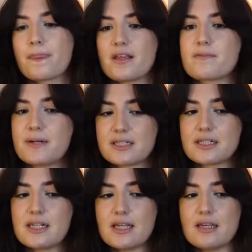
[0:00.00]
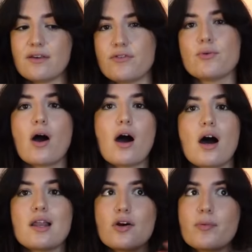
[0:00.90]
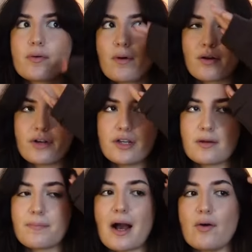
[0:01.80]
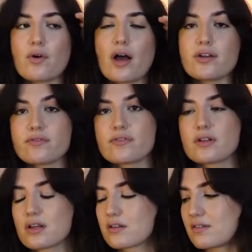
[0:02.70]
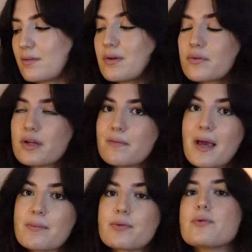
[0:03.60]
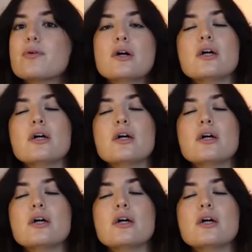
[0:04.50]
especially if you are a little bit worried about kind of similar with Babel,